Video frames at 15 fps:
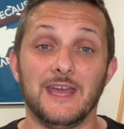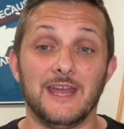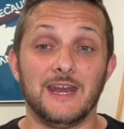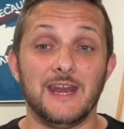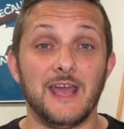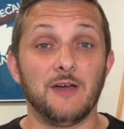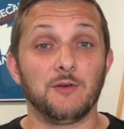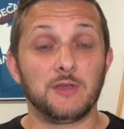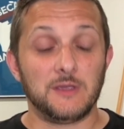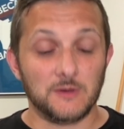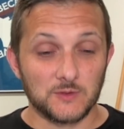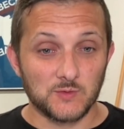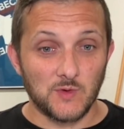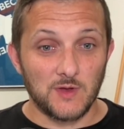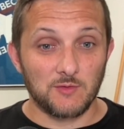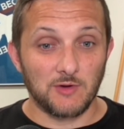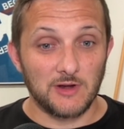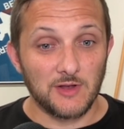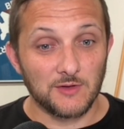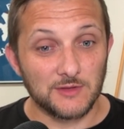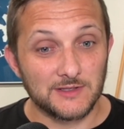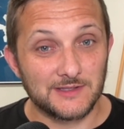Now, here's one where I
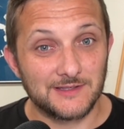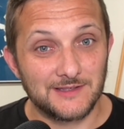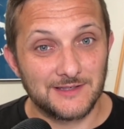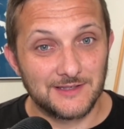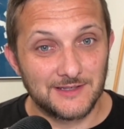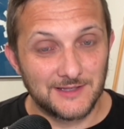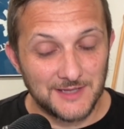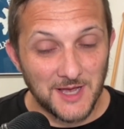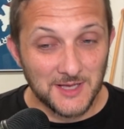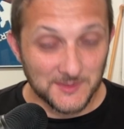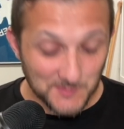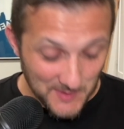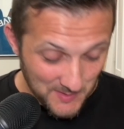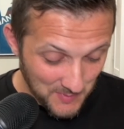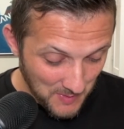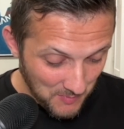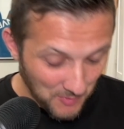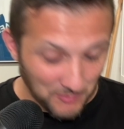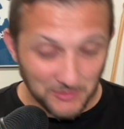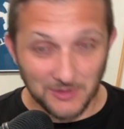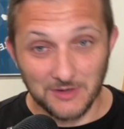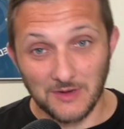know this does make people
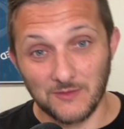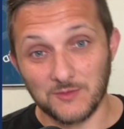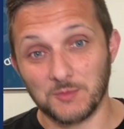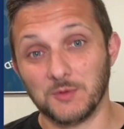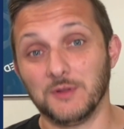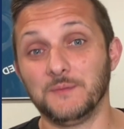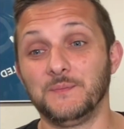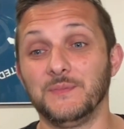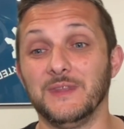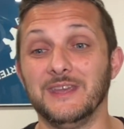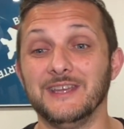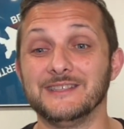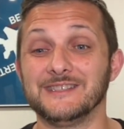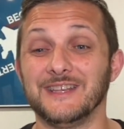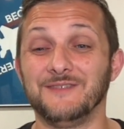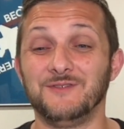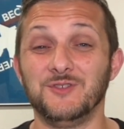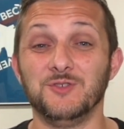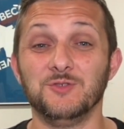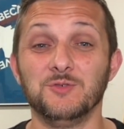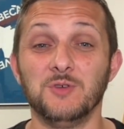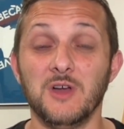really uncomfortable, is if
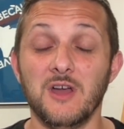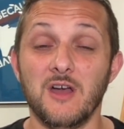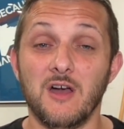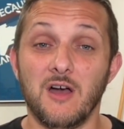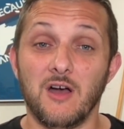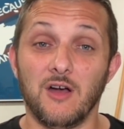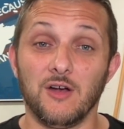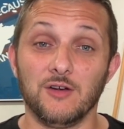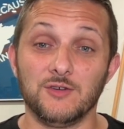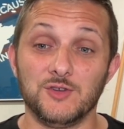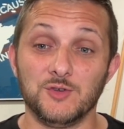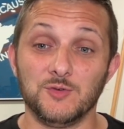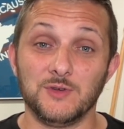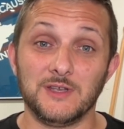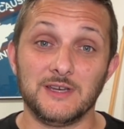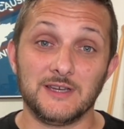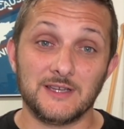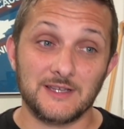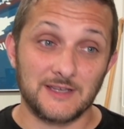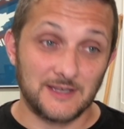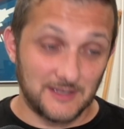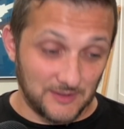you are doing
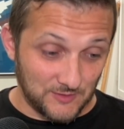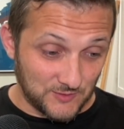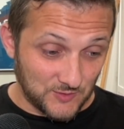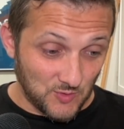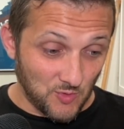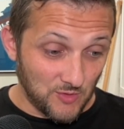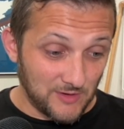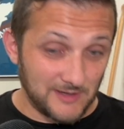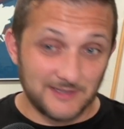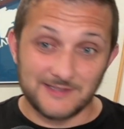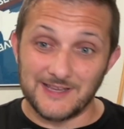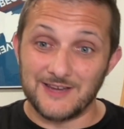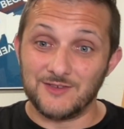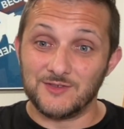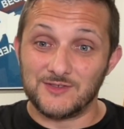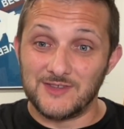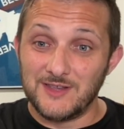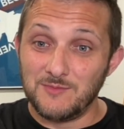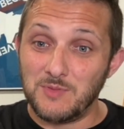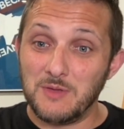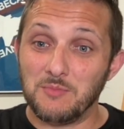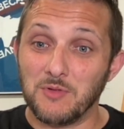your stories and you
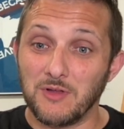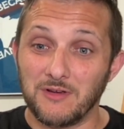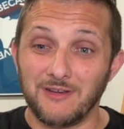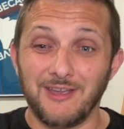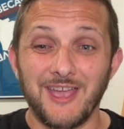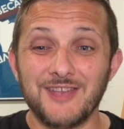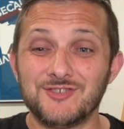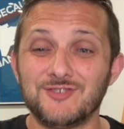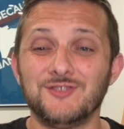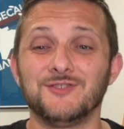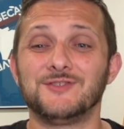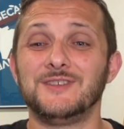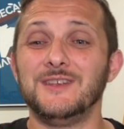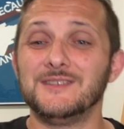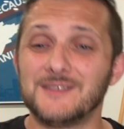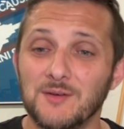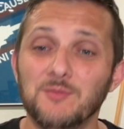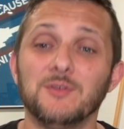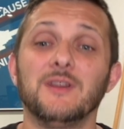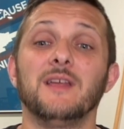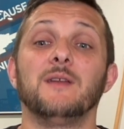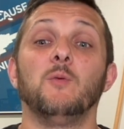see people are engaging, you're seeing
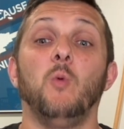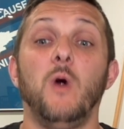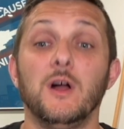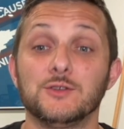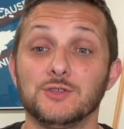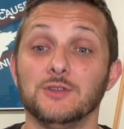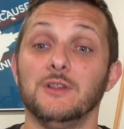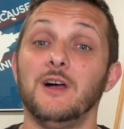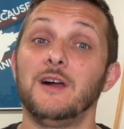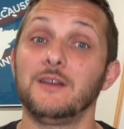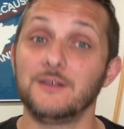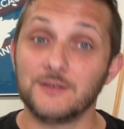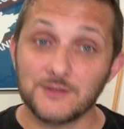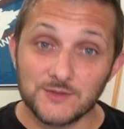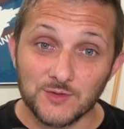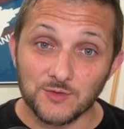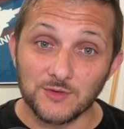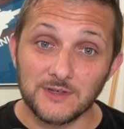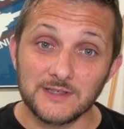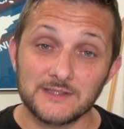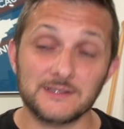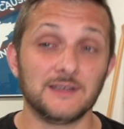someone like watch a lot of your
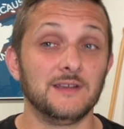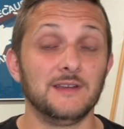stories,